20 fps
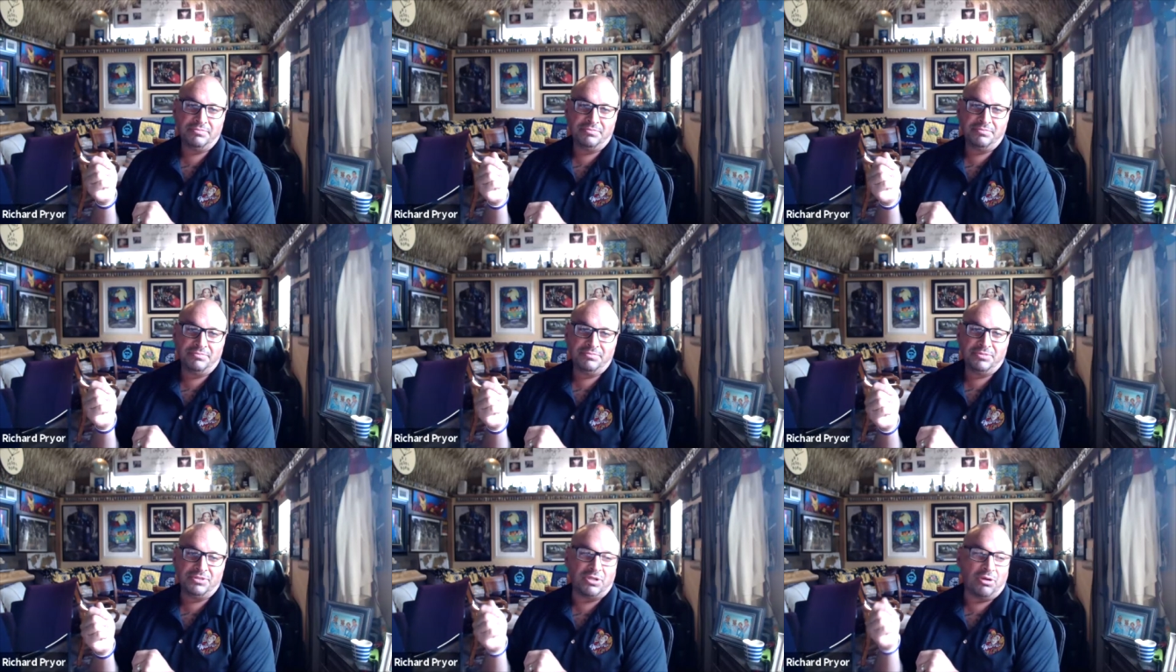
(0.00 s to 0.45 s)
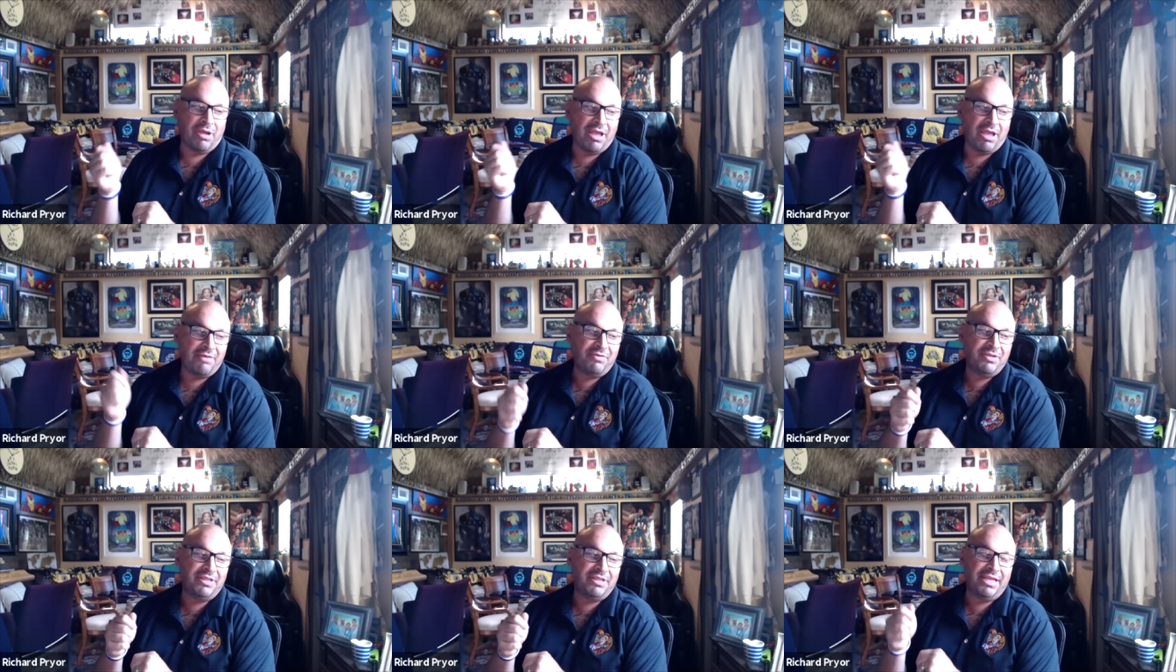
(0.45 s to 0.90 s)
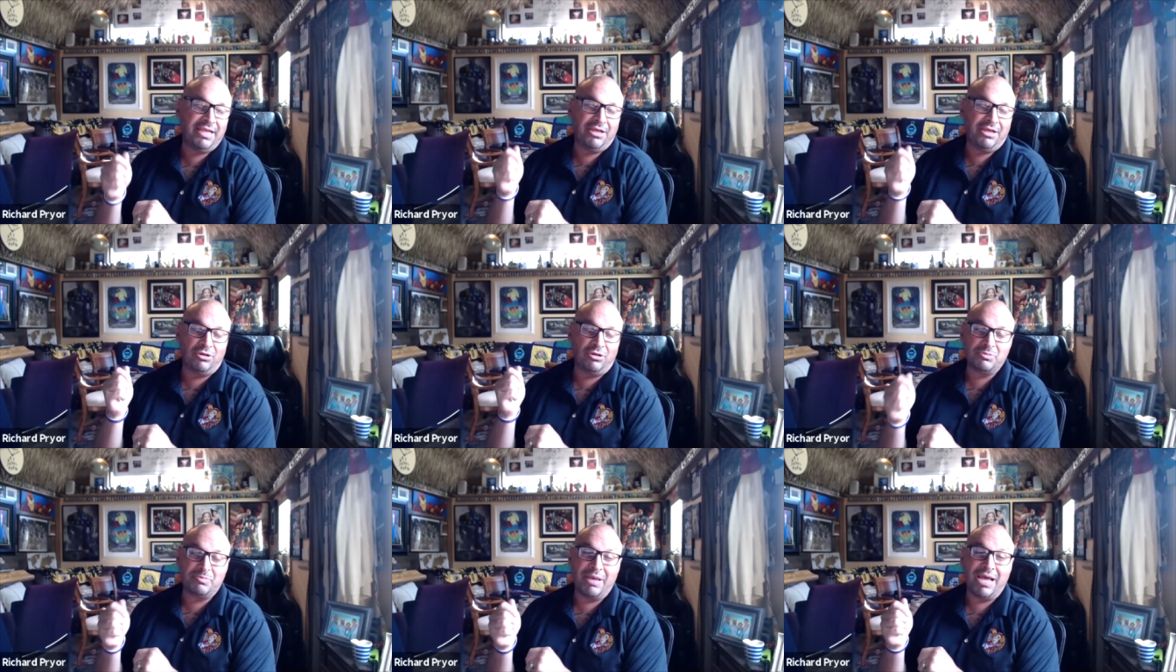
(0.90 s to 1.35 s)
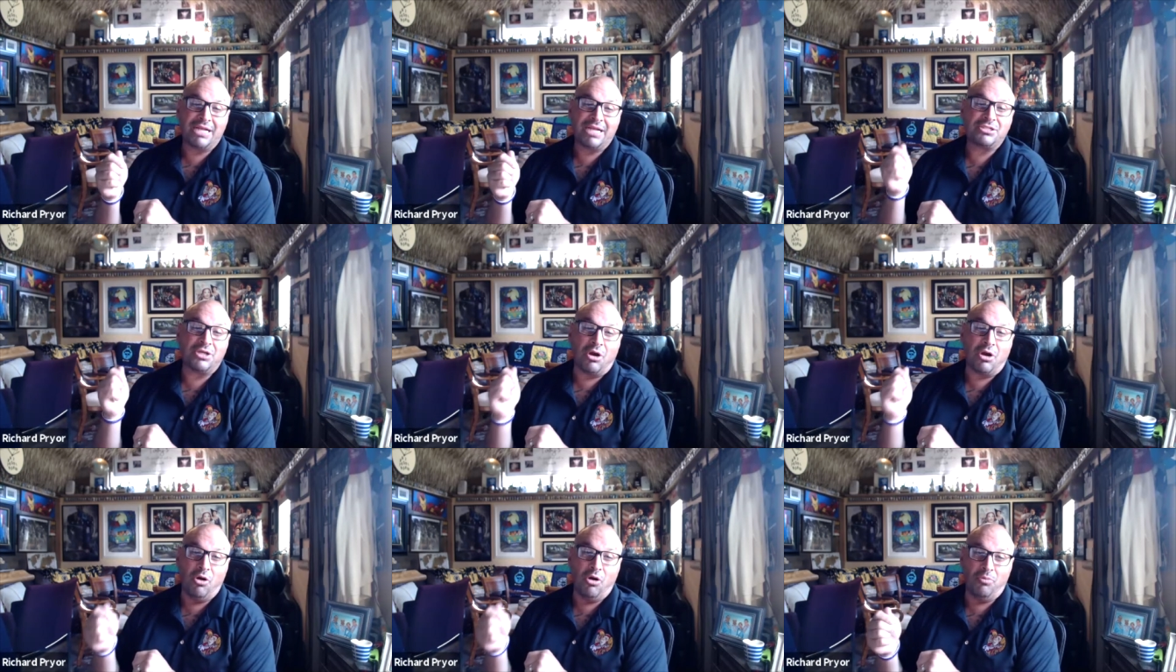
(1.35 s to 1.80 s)
So everything goes back to
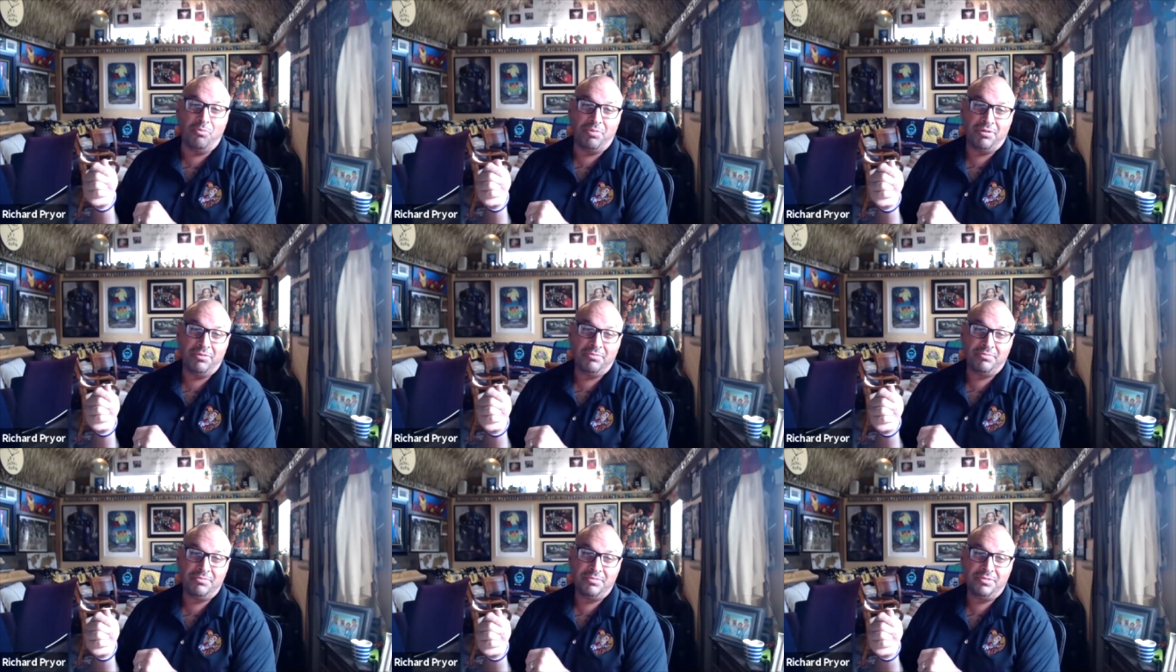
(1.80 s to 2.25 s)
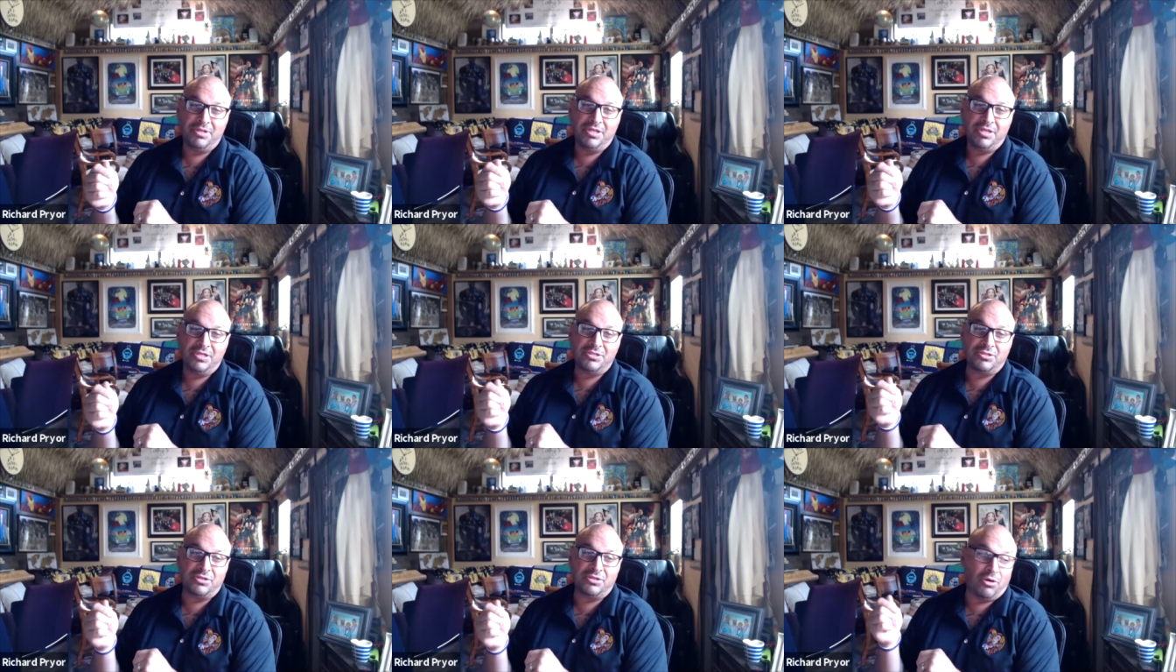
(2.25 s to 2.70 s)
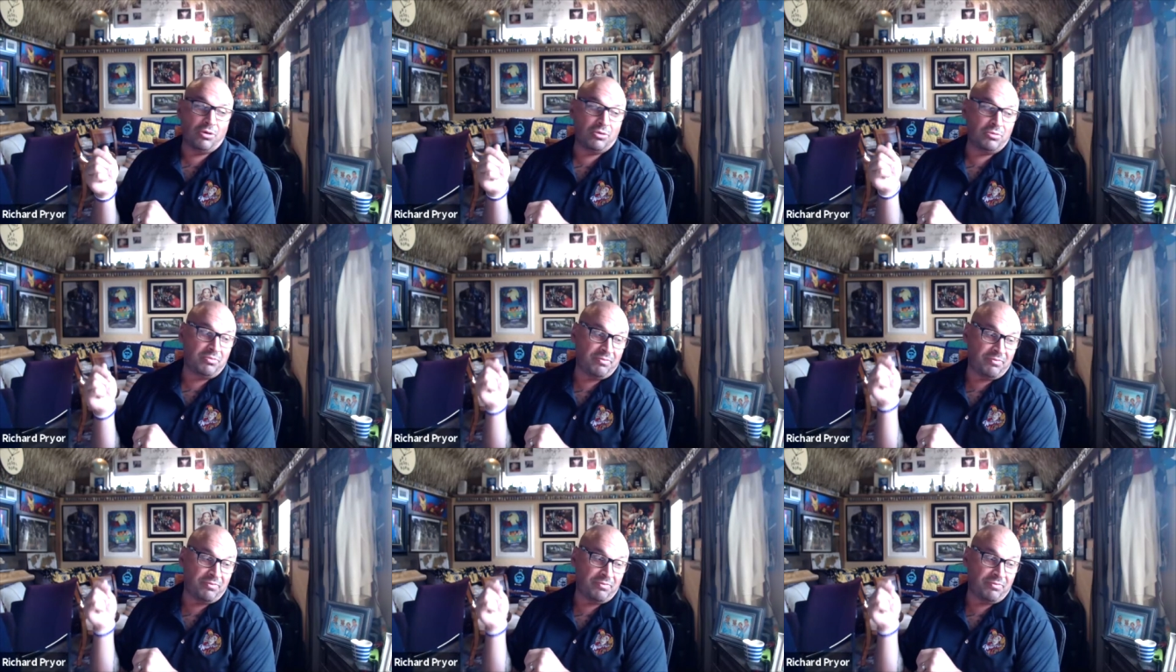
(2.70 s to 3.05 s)
hope. So